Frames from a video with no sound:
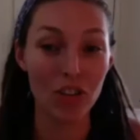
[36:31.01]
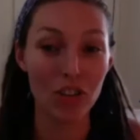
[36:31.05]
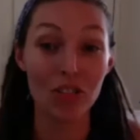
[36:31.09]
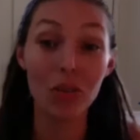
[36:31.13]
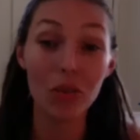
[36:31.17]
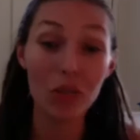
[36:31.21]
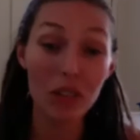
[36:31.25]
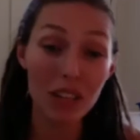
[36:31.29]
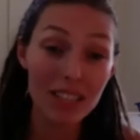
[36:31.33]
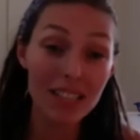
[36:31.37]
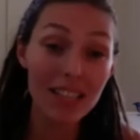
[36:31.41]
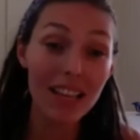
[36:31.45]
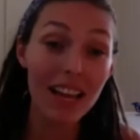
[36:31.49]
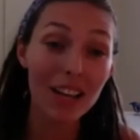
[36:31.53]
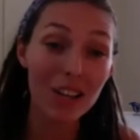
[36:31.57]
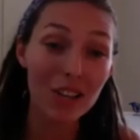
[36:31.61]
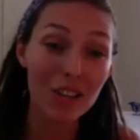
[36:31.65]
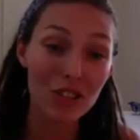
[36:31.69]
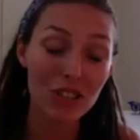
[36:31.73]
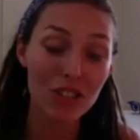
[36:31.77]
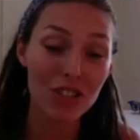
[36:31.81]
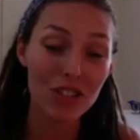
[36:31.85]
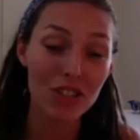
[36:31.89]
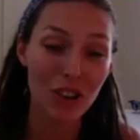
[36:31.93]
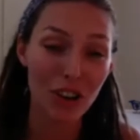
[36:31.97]
So he's
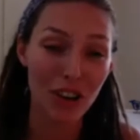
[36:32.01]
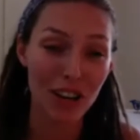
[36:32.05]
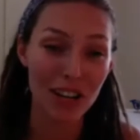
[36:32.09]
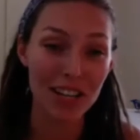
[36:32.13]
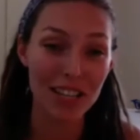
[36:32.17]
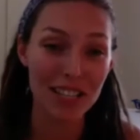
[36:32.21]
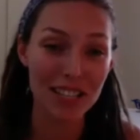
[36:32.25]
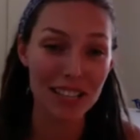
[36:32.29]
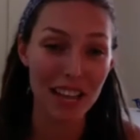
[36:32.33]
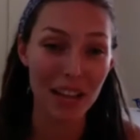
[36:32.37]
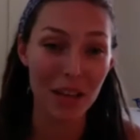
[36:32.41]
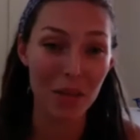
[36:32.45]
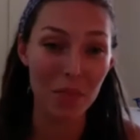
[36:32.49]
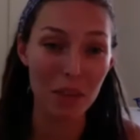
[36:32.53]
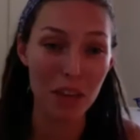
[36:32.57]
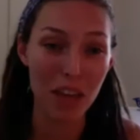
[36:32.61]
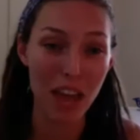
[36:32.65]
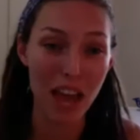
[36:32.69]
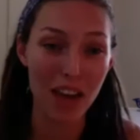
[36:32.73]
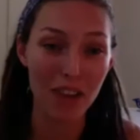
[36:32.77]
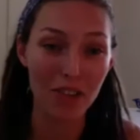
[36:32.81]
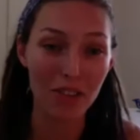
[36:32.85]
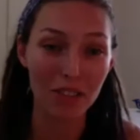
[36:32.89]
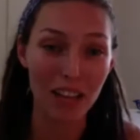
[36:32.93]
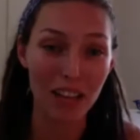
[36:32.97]
actually starting to take
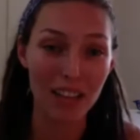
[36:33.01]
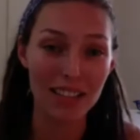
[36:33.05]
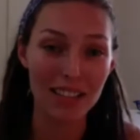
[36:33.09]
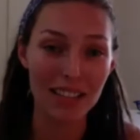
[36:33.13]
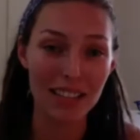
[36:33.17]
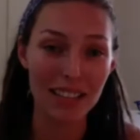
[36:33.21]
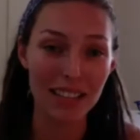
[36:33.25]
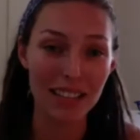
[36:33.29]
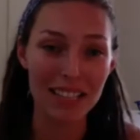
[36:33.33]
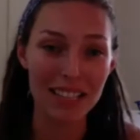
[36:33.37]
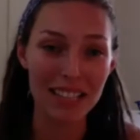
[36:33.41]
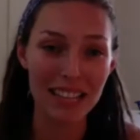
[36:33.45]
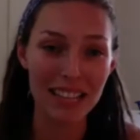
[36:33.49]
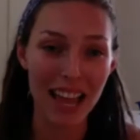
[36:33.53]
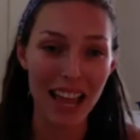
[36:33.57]
piano lessons.